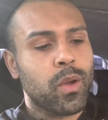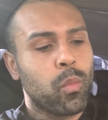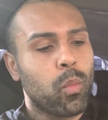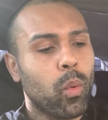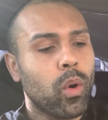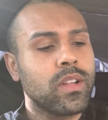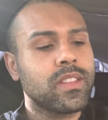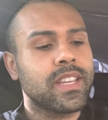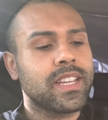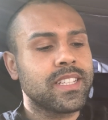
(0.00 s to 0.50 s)

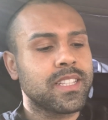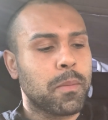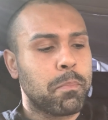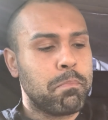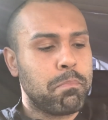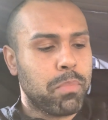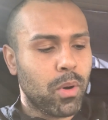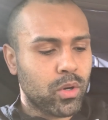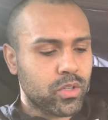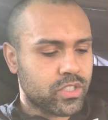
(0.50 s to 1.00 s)
one thing
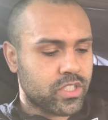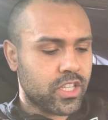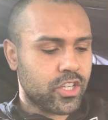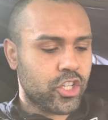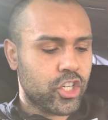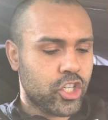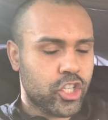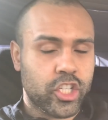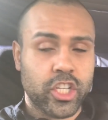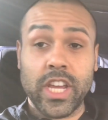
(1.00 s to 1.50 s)
that bugs the
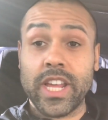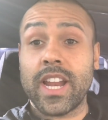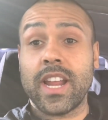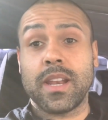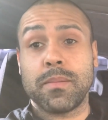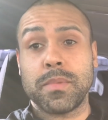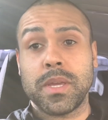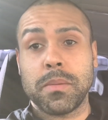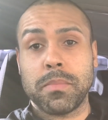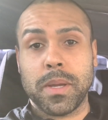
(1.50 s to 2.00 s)
shit out
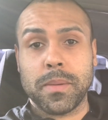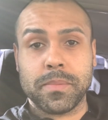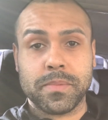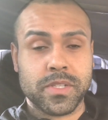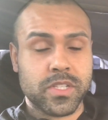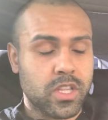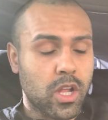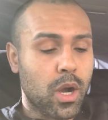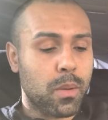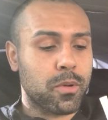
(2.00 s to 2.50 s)
of me about
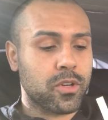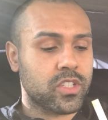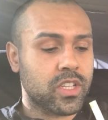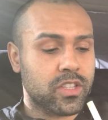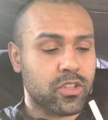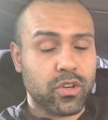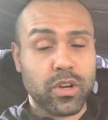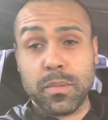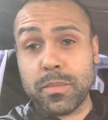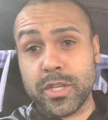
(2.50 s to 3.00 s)
Starbucks, I
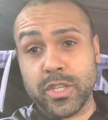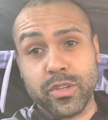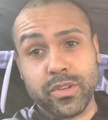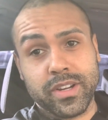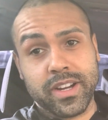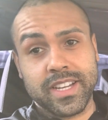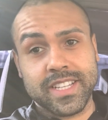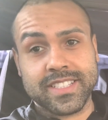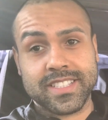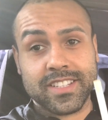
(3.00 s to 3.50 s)
don't know about you
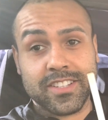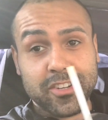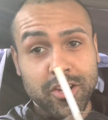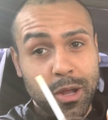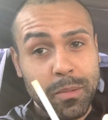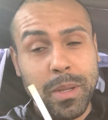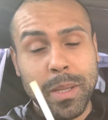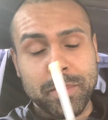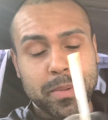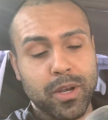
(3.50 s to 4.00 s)
guys,
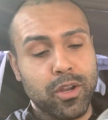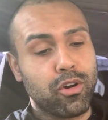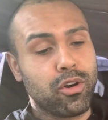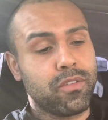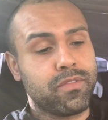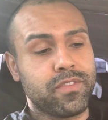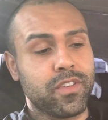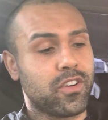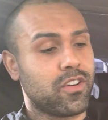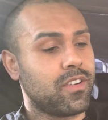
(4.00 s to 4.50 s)
comment below
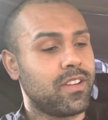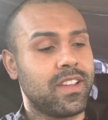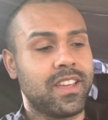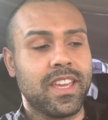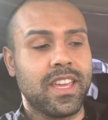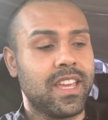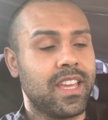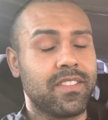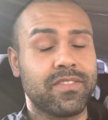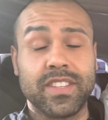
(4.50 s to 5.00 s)
if you're
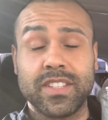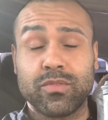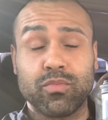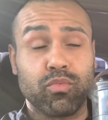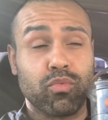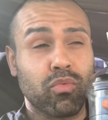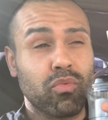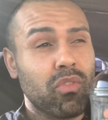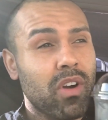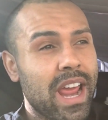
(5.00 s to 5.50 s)
if this
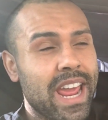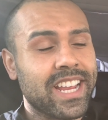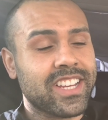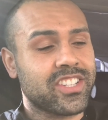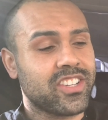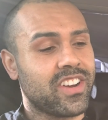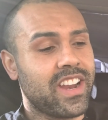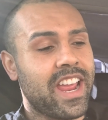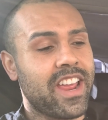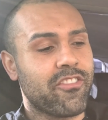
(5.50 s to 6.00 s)

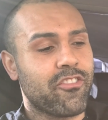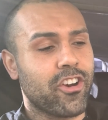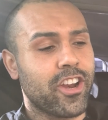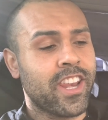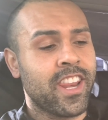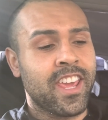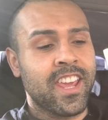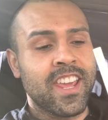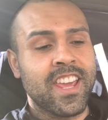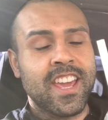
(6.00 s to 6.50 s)
wrecks your head,
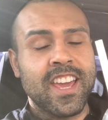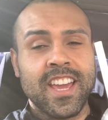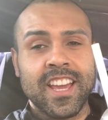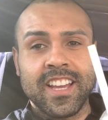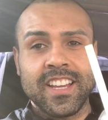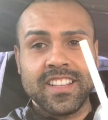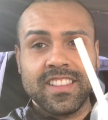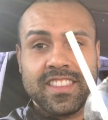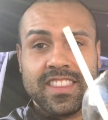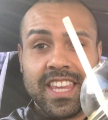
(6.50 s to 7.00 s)
right?
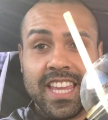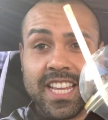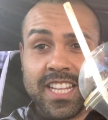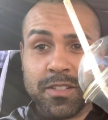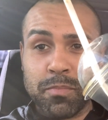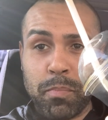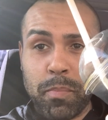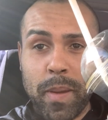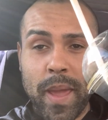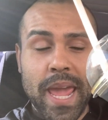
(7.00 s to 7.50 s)

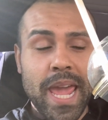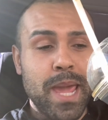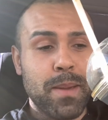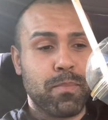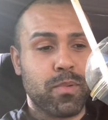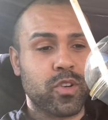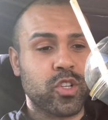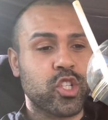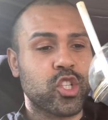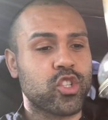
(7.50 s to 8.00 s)
These
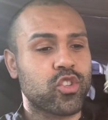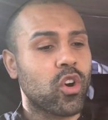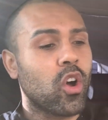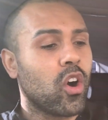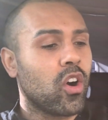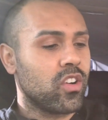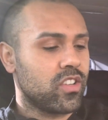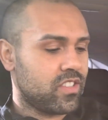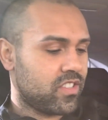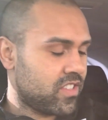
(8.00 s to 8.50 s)
paper
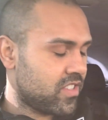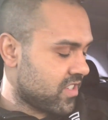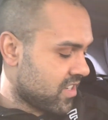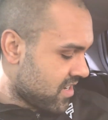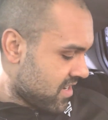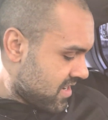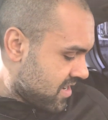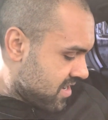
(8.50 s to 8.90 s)
straws.